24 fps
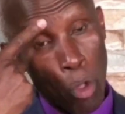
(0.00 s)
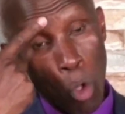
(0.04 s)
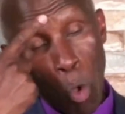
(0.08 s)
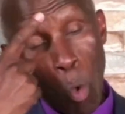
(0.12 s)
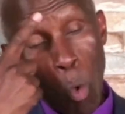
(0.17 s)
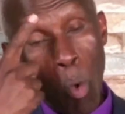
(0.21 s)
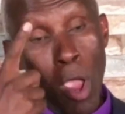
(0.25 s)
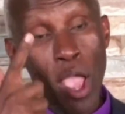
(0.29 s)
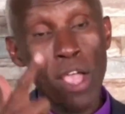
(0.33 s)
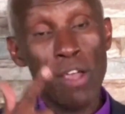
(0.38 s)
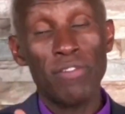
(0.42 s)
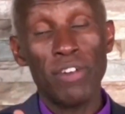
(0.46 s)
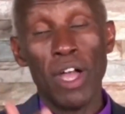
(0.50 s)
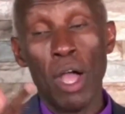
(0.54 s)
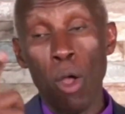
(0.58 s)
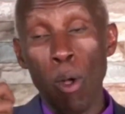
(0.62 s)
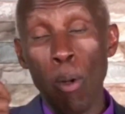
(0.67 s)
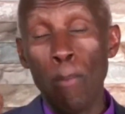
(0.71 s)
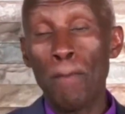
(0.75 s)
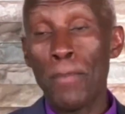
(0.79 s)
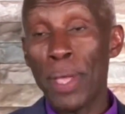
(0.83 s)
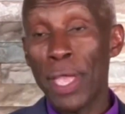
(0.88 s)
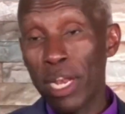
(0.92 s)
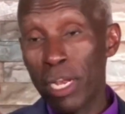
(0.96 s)
whoever
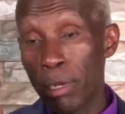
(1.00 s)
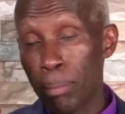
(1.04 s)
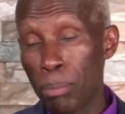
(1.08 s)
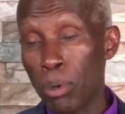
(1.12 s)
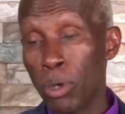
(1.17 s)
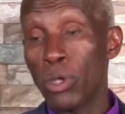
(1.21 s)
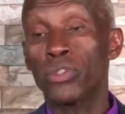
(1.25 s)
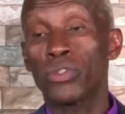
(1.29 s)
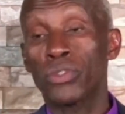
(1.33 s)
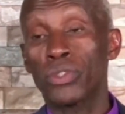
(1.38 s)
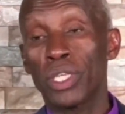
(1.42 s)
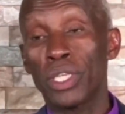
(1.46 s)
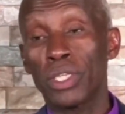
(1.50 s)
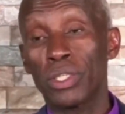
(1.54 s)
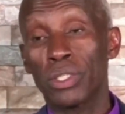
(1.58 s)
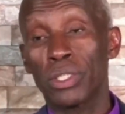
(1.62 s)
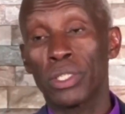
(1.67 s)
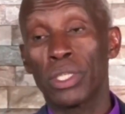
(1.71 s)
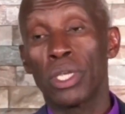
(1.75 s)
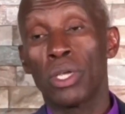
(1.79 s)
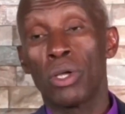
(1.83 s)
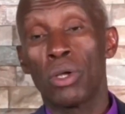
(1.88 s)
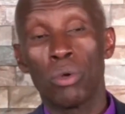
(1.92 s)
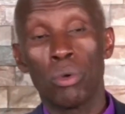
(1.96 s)
obeyed
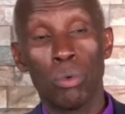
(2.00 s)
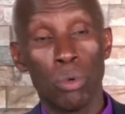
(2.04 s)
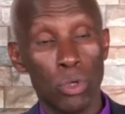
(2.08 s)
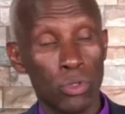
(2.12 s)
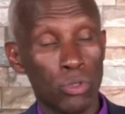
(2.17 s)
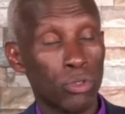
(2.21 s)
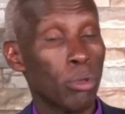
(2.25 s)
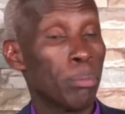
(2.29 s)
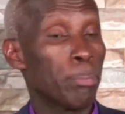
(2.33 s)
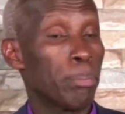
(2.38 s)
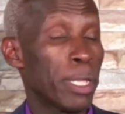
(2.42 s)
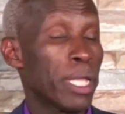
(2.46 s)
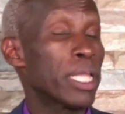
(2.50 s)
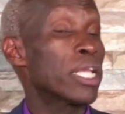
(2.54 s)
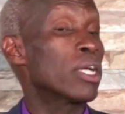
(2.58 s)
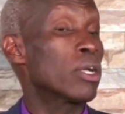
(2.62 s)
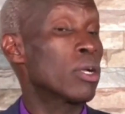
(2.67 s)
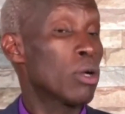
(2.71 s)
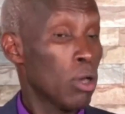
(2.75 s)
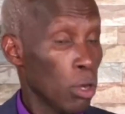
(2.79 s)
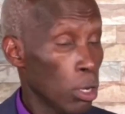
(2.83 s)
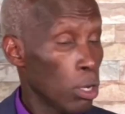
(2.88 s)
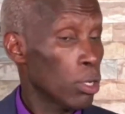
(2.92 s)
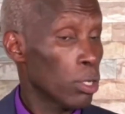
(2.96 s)
Moses was obeying
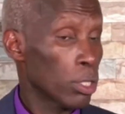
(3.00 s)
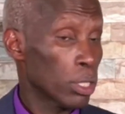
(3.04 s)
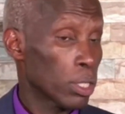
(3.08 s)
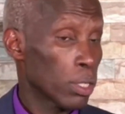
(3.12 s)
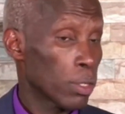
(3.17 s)
God.